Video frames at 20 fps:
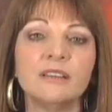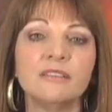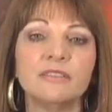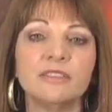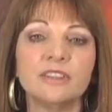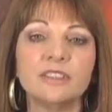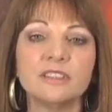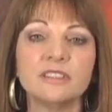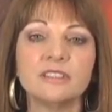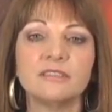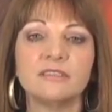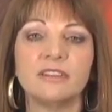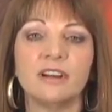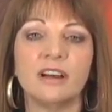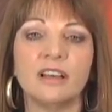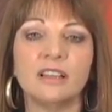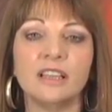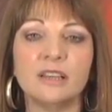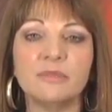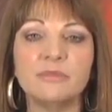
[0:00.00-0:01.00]
First of
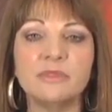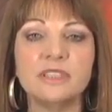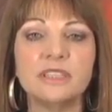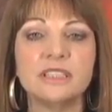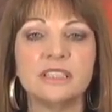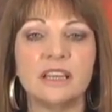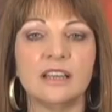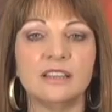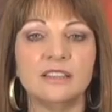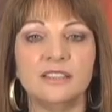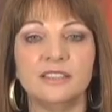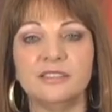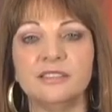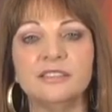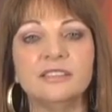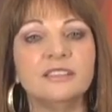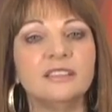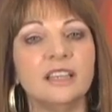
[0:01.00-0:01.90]
all, let me tell you